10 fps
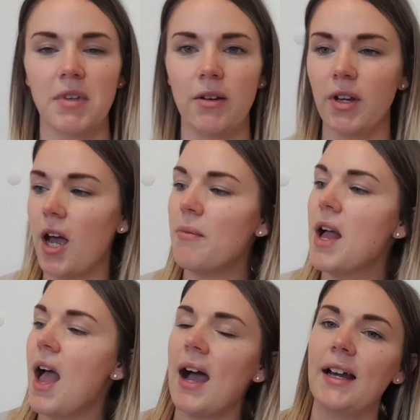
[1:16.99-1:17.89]
There we go.
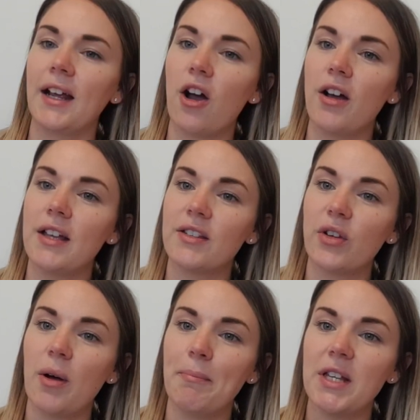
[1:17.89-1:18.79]
And I got here
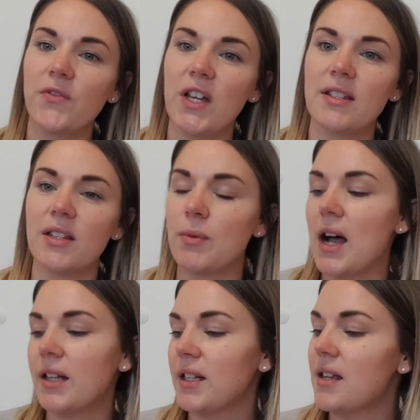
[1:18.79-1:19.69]
some Misfits as
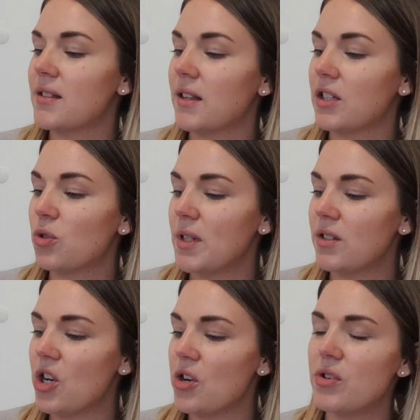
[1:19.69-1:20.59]
well. These are the
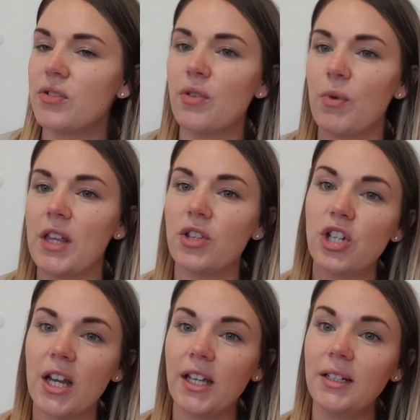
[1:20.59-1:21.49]
Twistos with
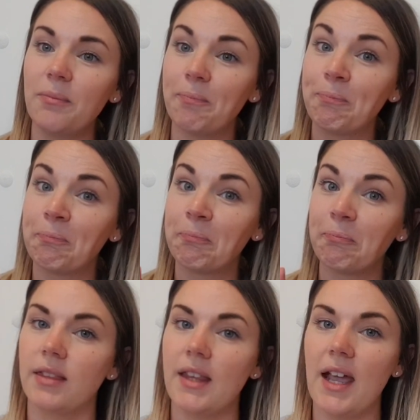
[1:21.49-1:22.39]
chicken.
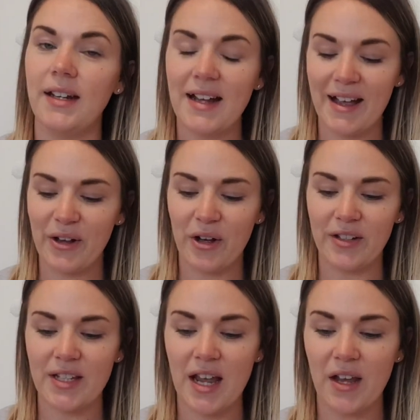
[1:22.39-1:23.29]
Then I
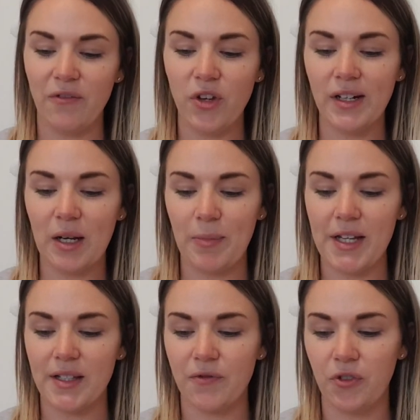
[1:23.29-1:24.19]
got a few little
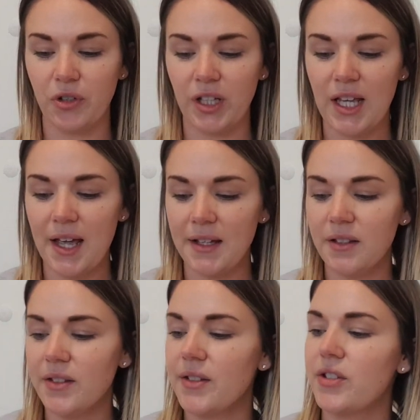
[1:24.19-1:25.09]
bits for the kids.